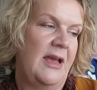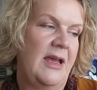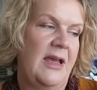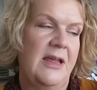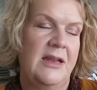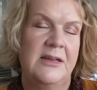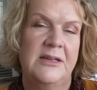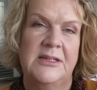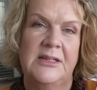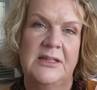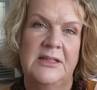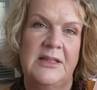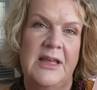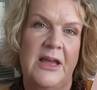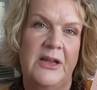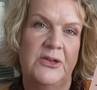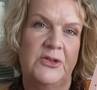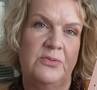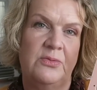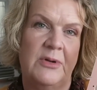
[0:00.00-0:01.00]
and
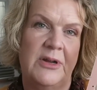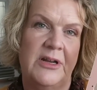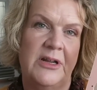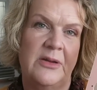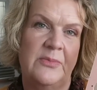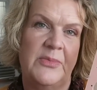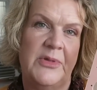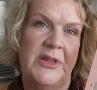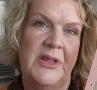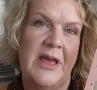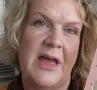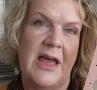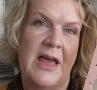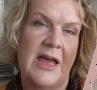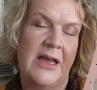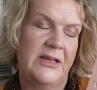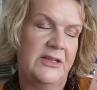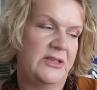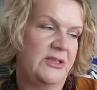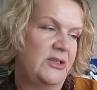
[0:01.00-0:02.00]
that one up
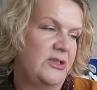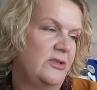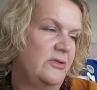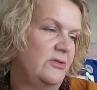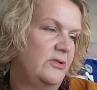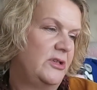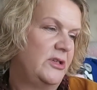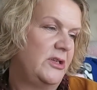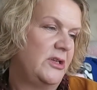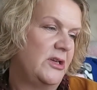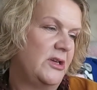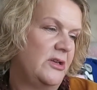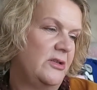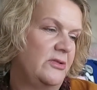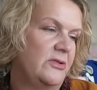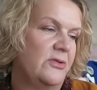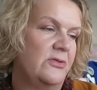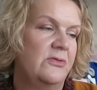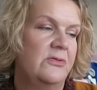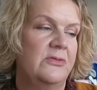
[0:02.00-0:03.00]
there still to
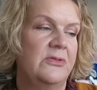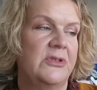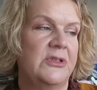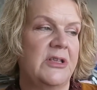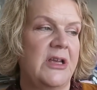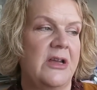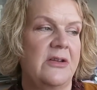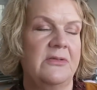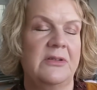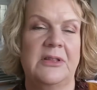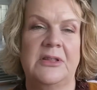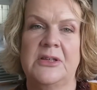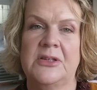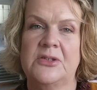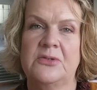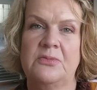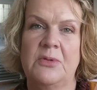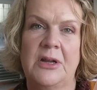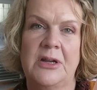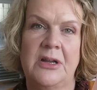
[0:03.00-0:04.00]
use. Also
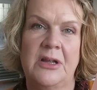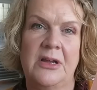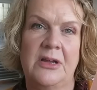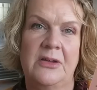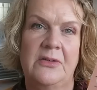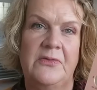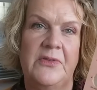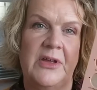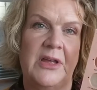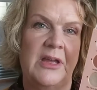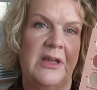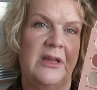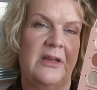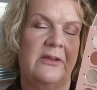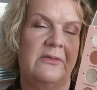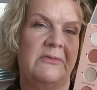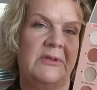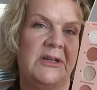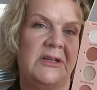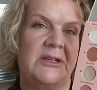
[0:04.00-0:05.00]
this one over
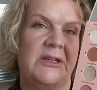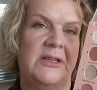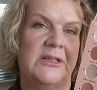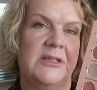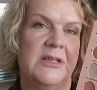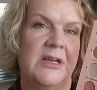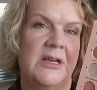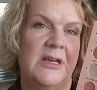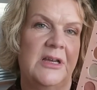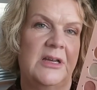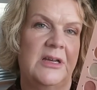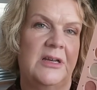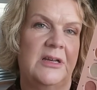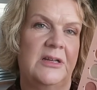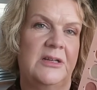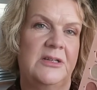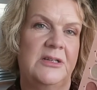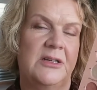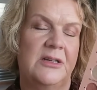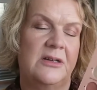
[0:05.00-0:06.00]
here, which is
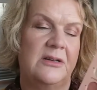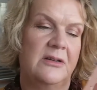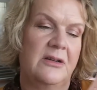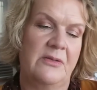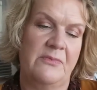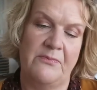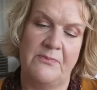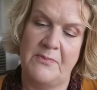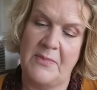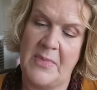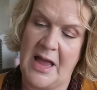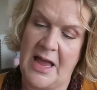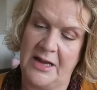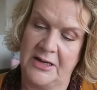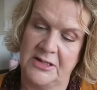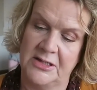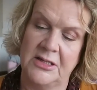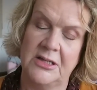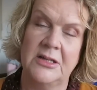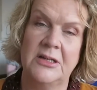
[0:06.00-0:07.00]
a dark
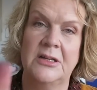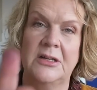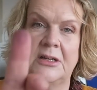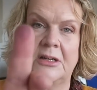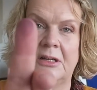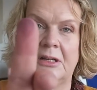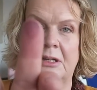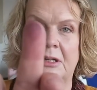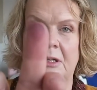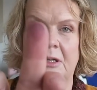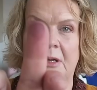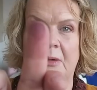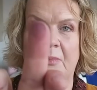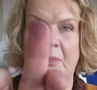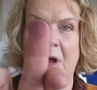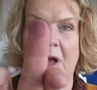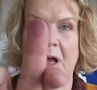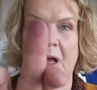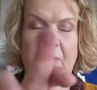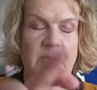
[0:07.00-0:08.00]
matte
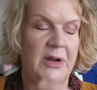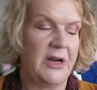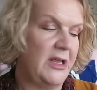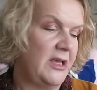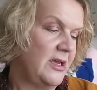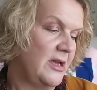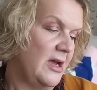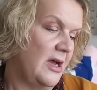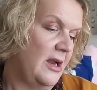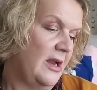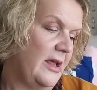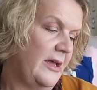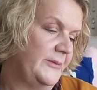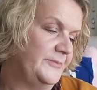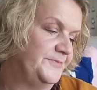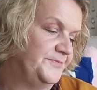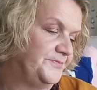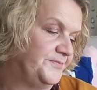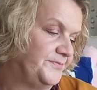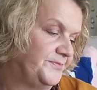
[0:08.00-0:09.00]
purpley colour.